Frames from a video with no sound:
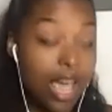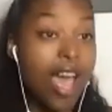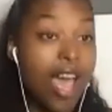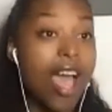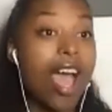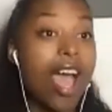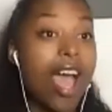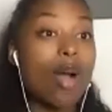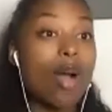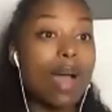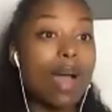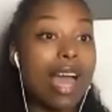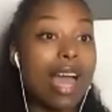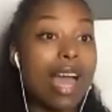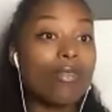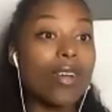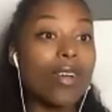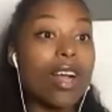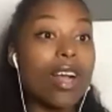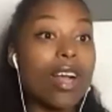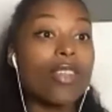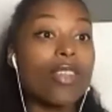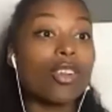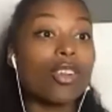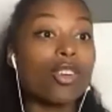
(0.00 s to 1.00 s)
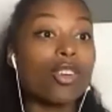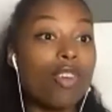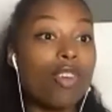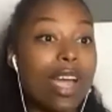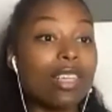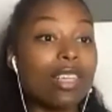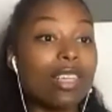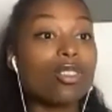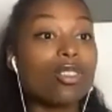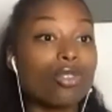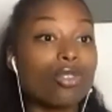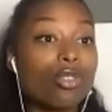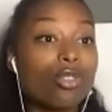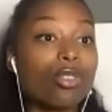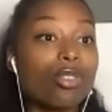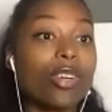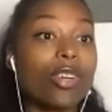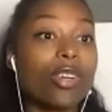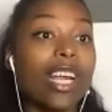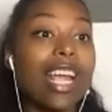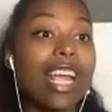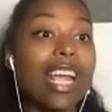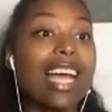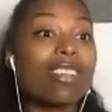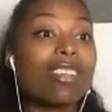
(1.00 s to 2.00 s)
However, the grand
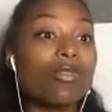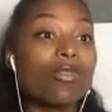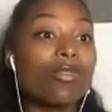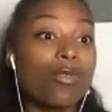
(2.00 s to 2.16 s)
jury have